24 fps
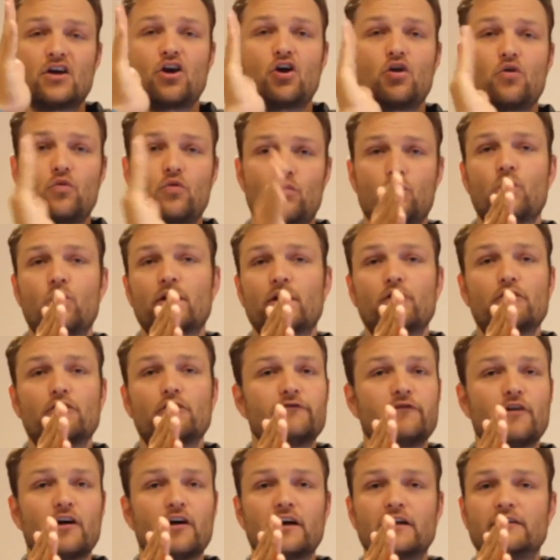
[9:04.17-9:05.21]

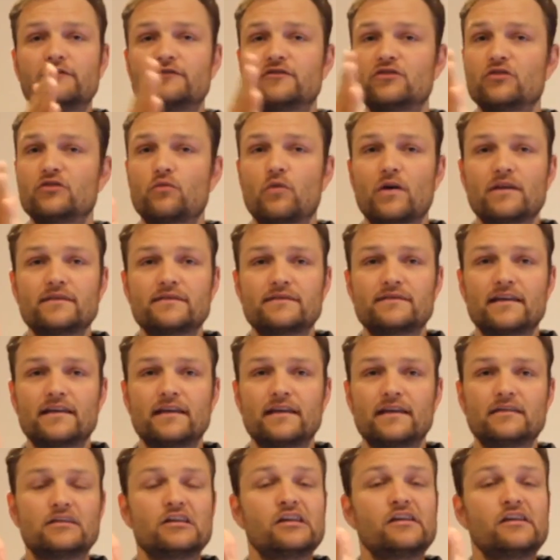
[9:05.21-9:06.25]
105 to
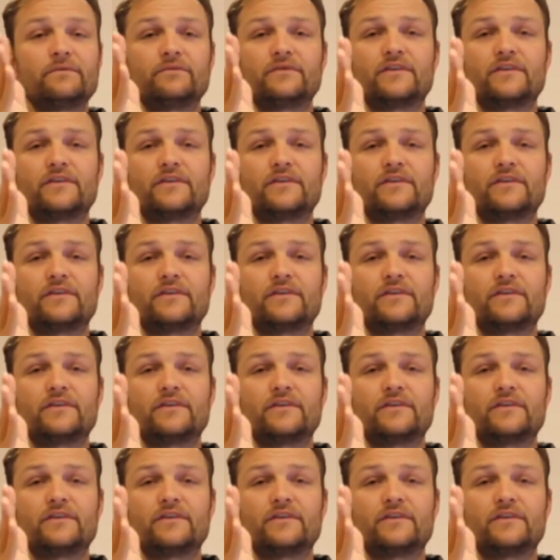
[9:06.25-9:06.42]
110,